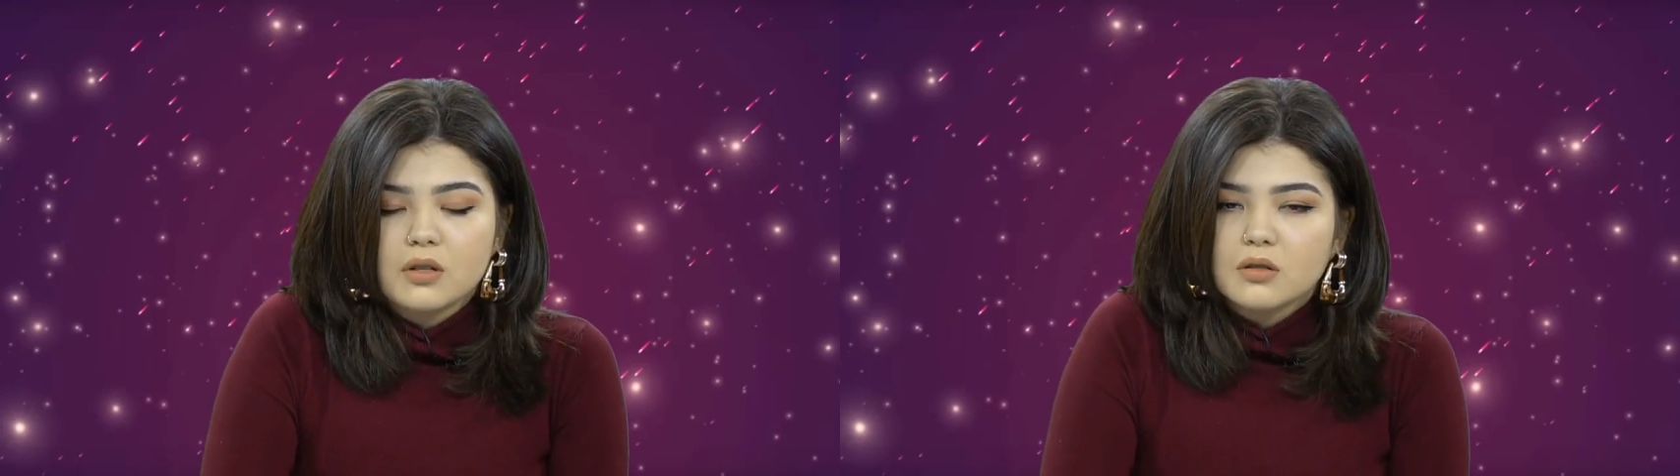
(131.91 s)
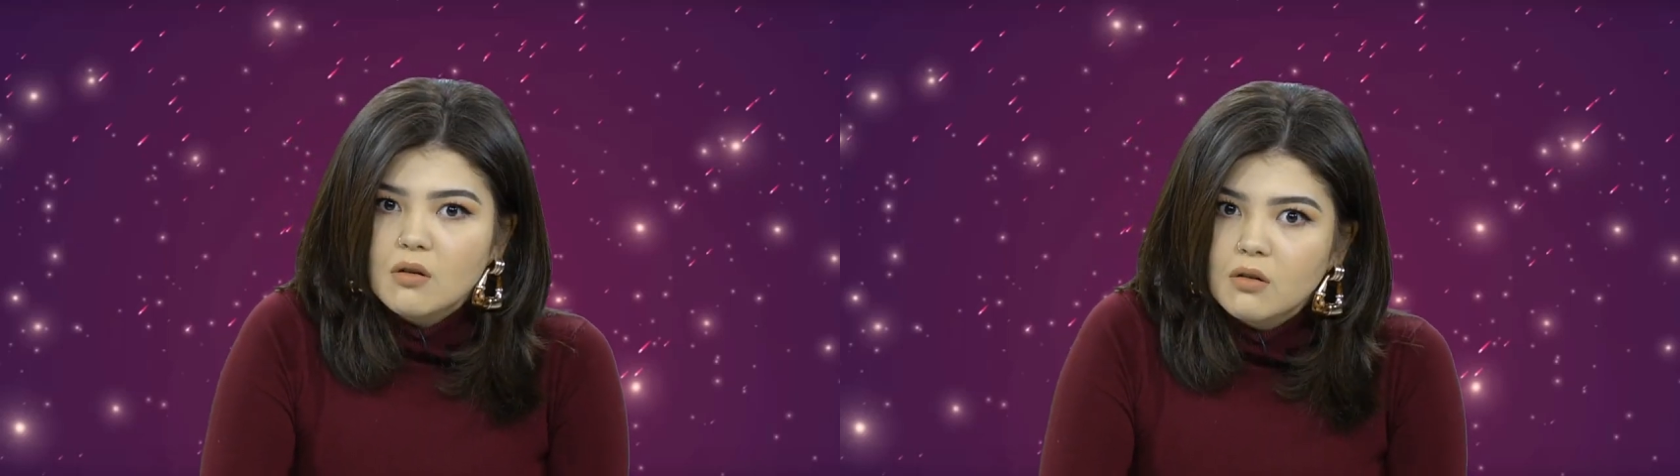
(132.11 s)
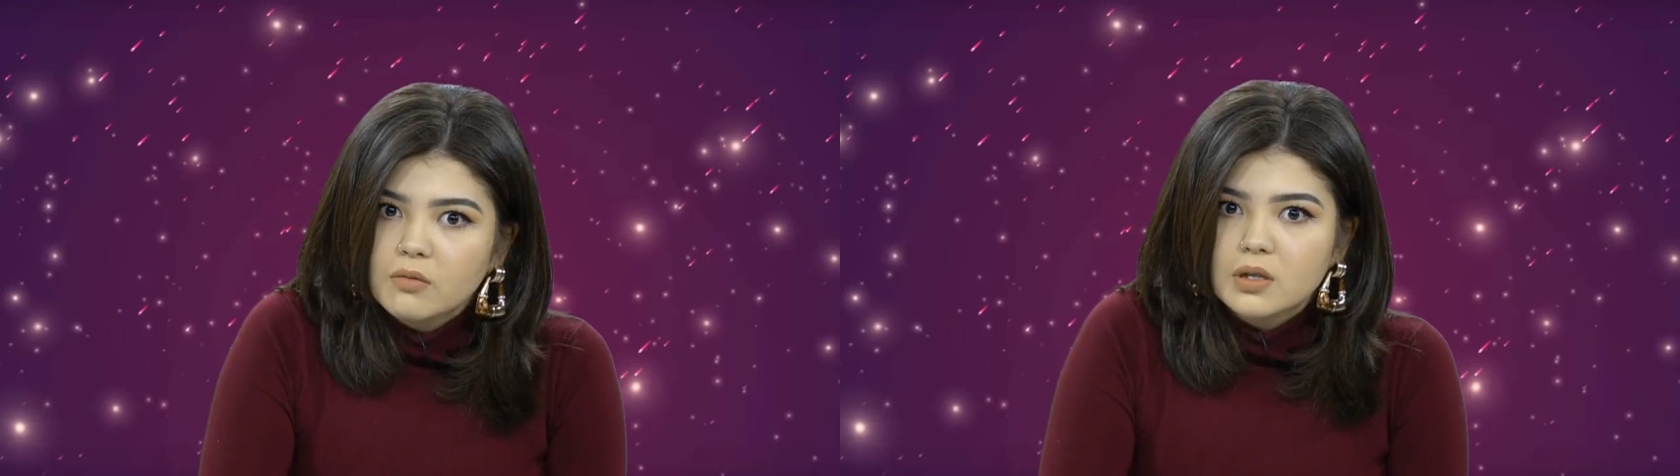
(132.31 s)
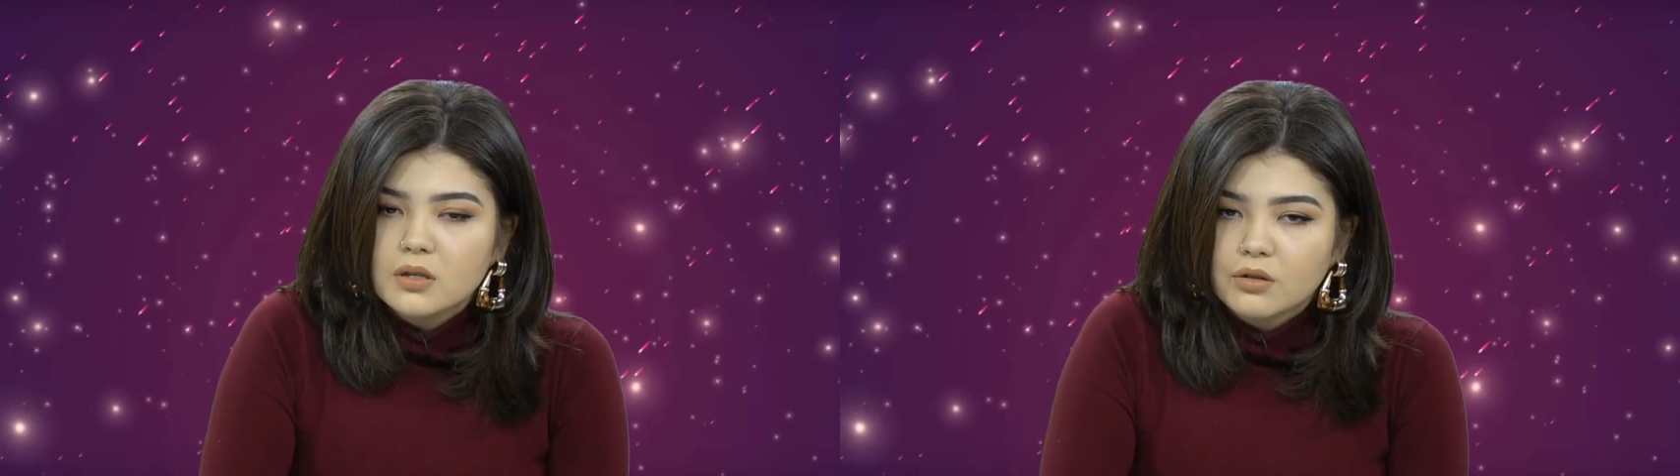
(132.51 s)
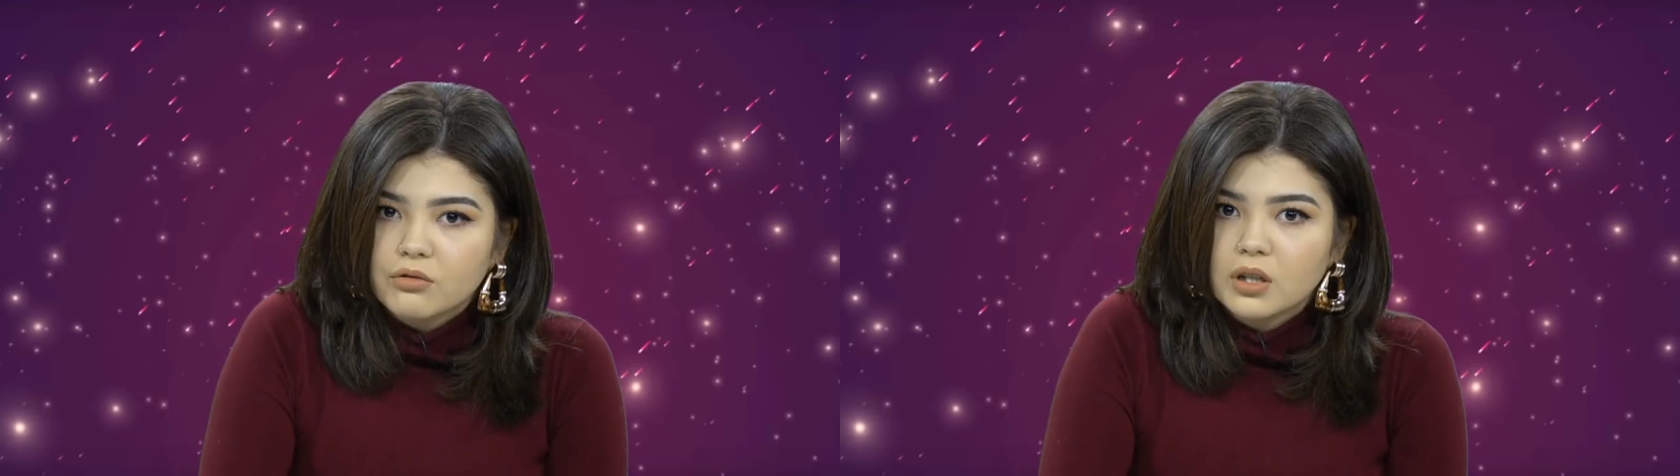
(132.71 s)
it's always
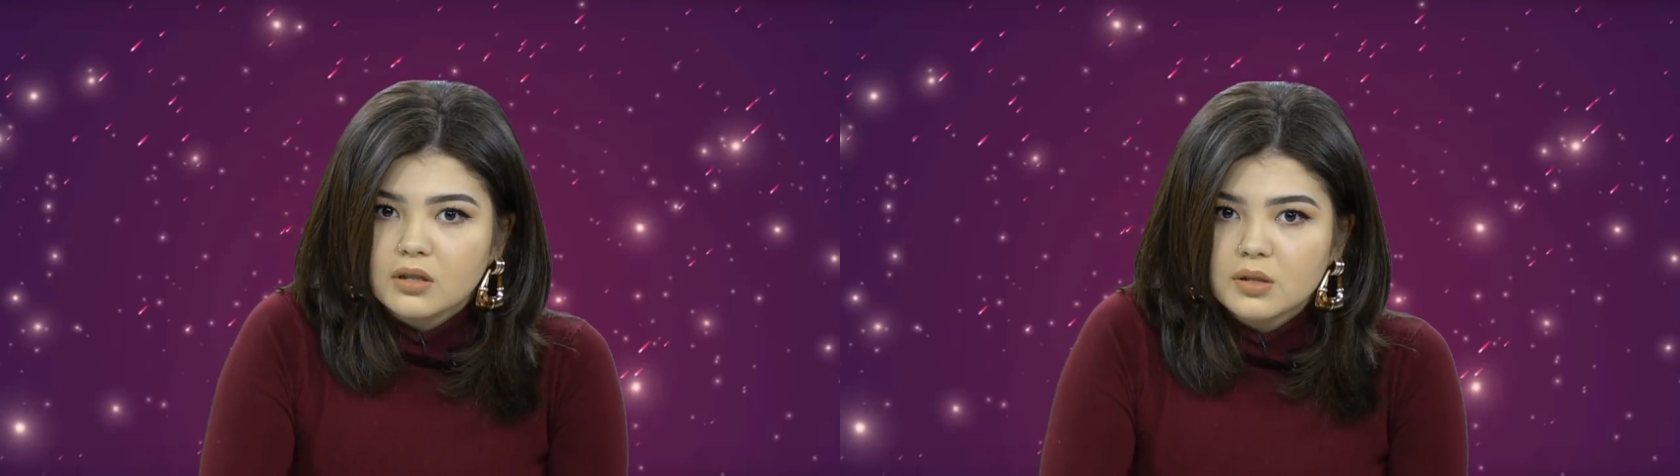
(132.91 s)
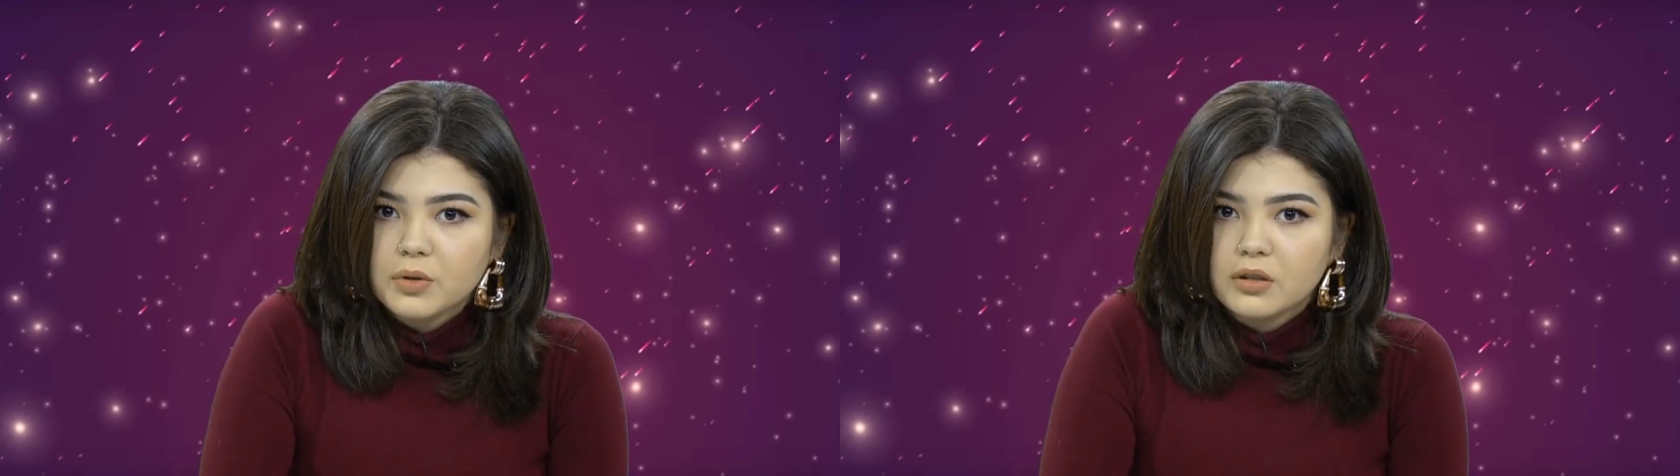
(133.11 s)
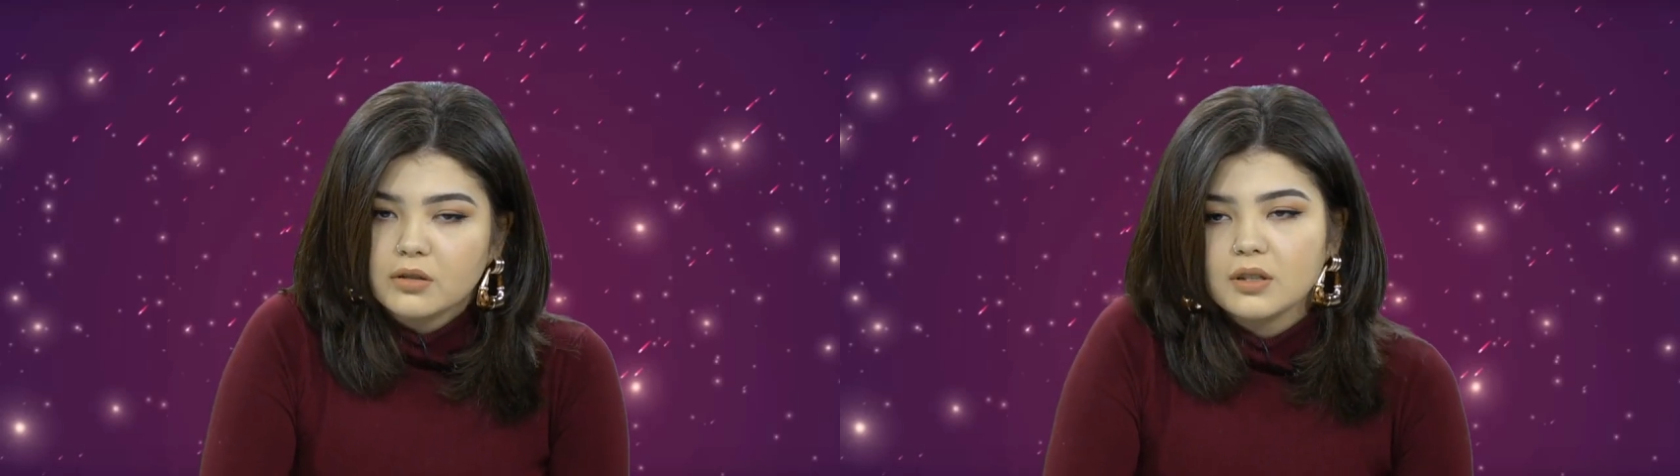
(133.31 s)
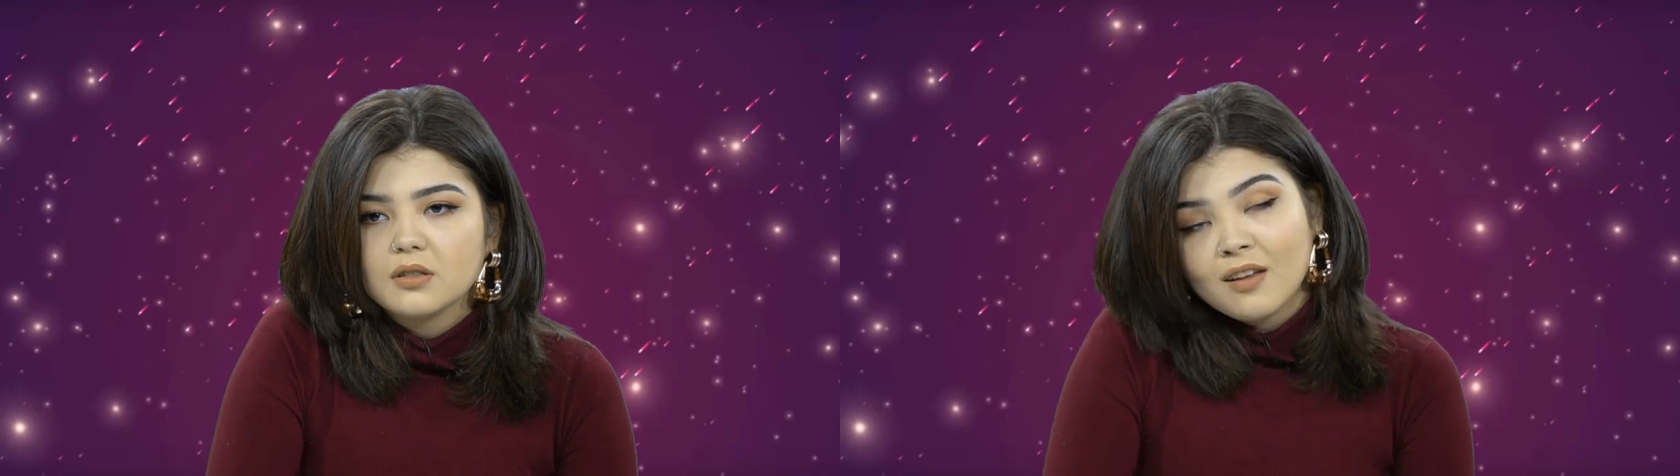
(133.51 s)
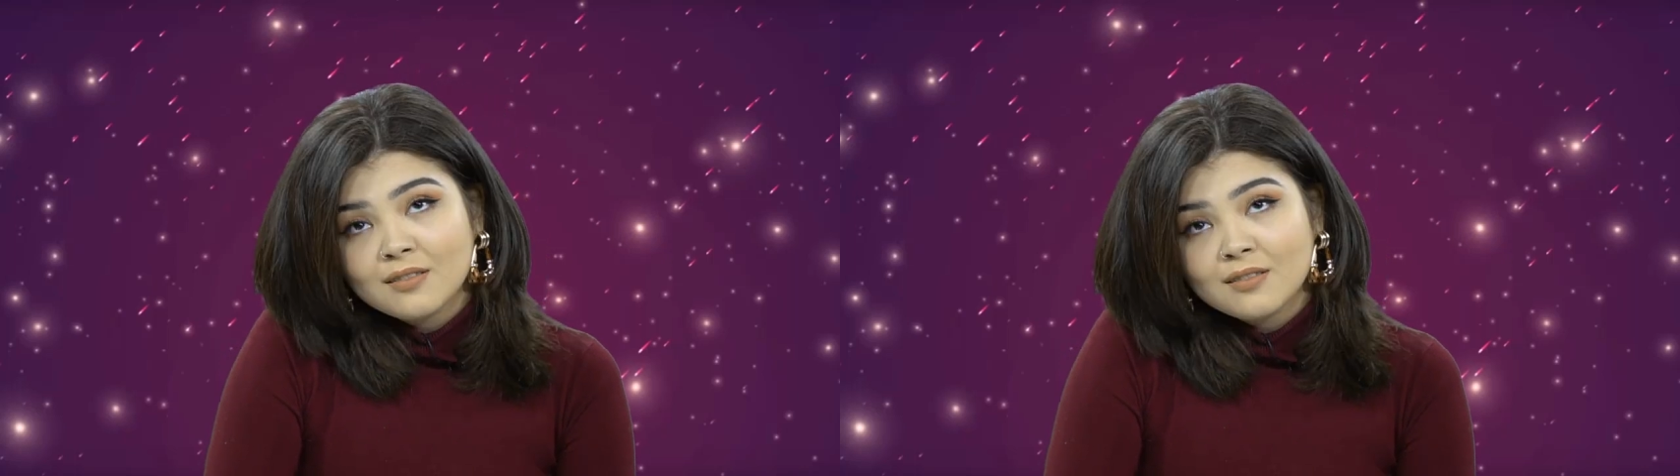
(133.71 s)
a great experience.